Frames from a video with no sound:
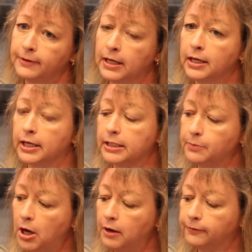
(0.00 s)
a
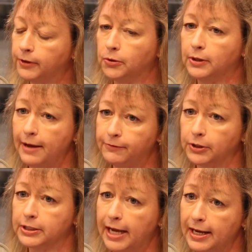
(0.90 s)
smartphone left on a
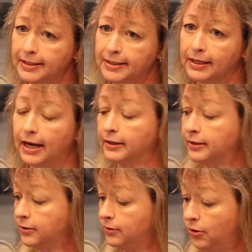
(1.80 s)
desk and it's
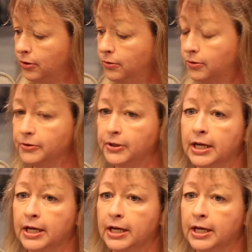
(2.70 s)
not yours,